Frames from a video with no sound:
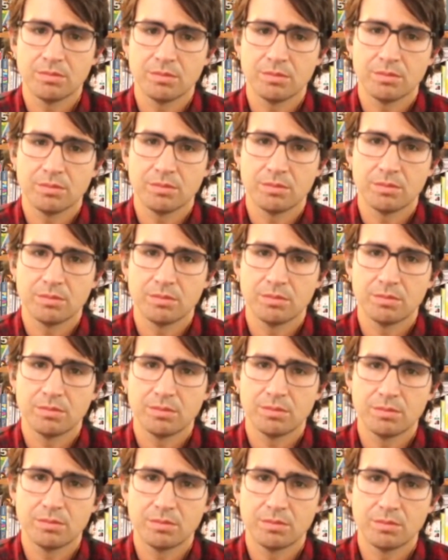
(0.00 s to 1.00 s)

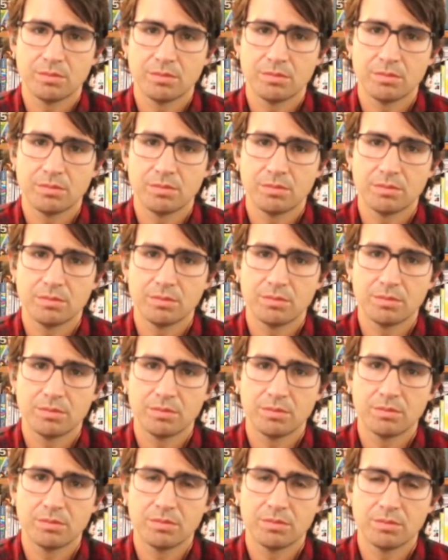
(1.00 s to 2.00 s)
(silent)